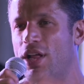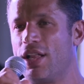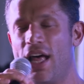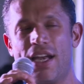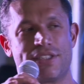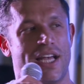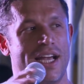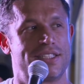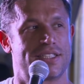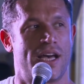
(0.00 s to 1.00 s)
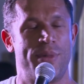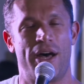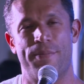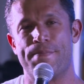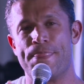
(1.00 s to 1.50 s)
You know, a lot of science has come
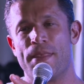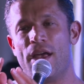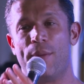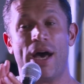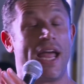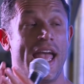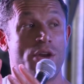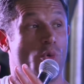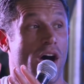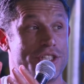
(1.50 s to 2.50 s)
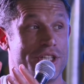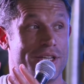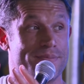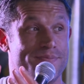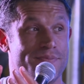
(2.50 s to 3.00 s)
out about hand
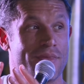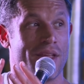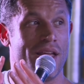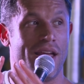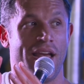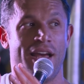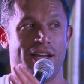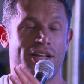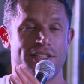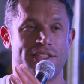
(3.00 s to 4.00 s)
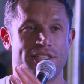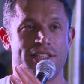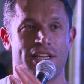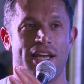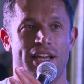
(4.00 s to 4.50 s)
washing, and uh, this is
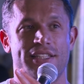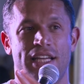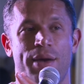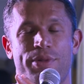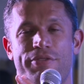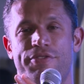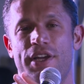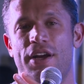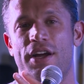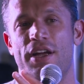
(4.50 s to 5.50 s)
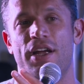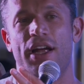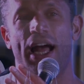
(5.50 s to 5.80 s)
just an example of fear.